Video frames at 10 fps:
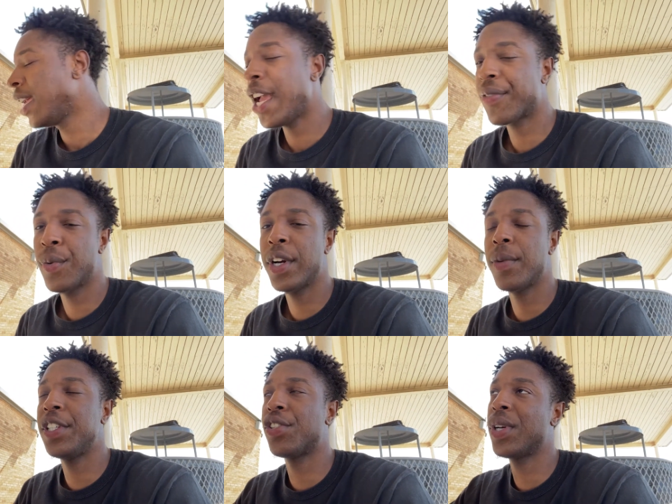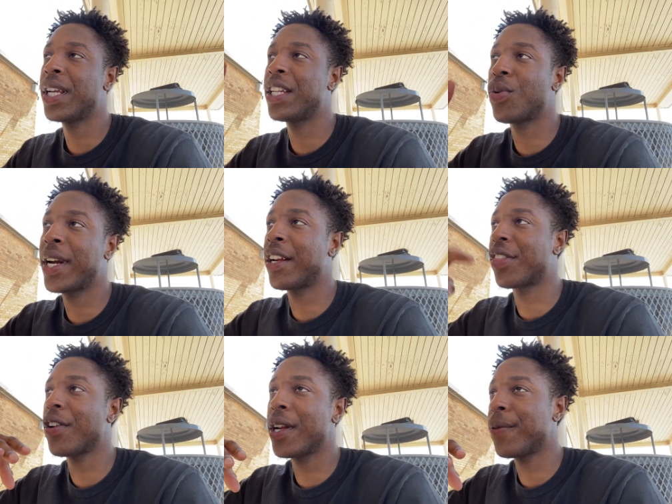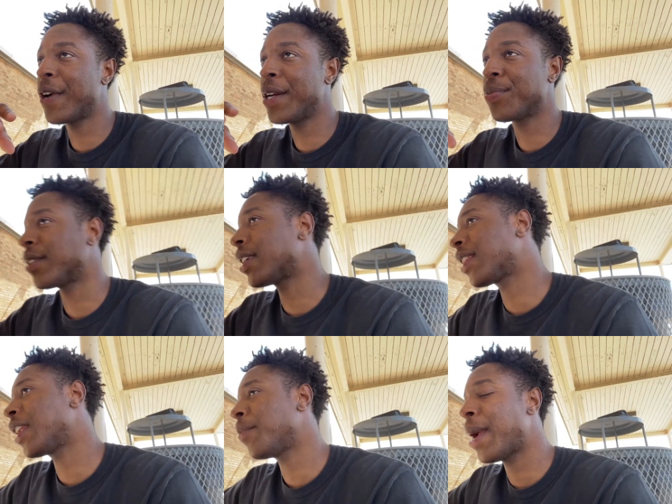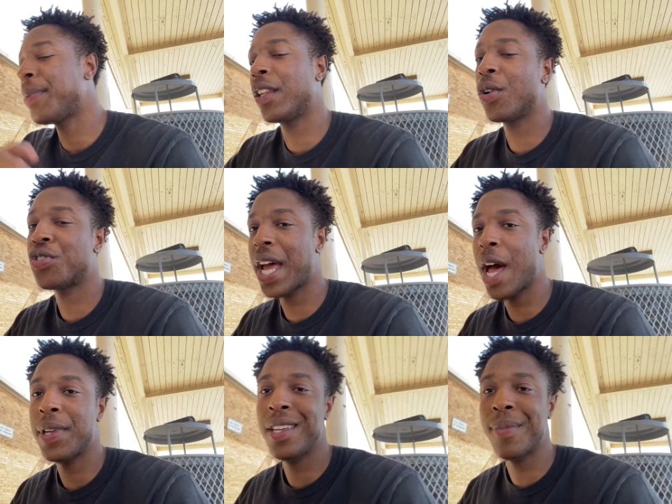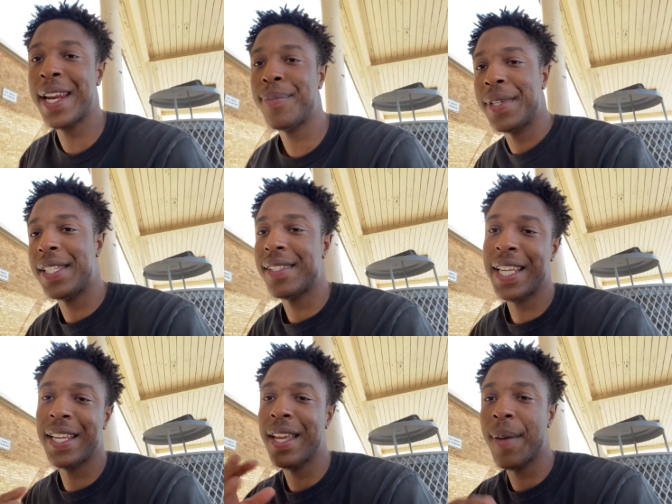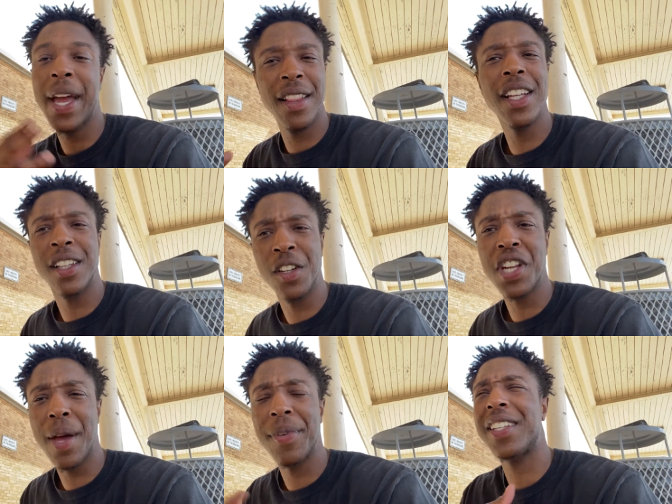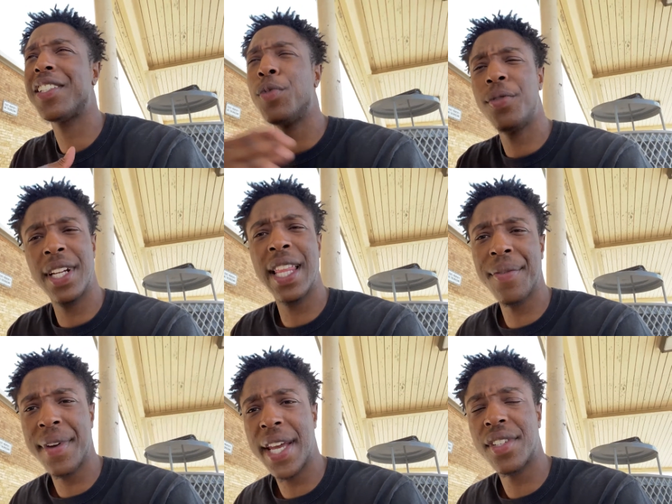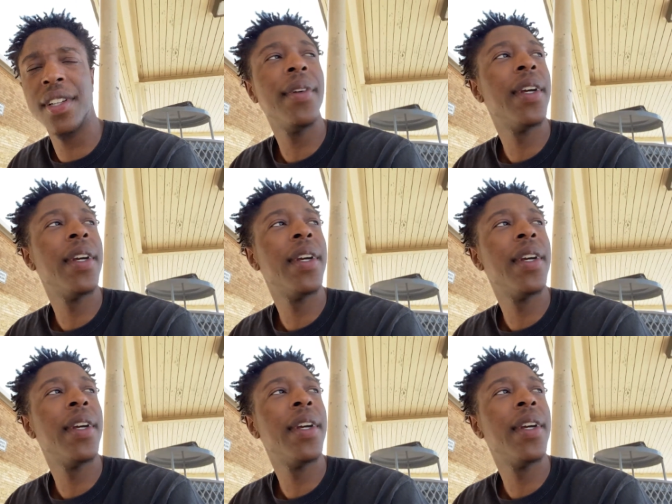If he were to be shooting in 20 to 30 frames per second, then it might be a little choppy. You might be seeing, it might look a little choppy because he's moving a lot faster.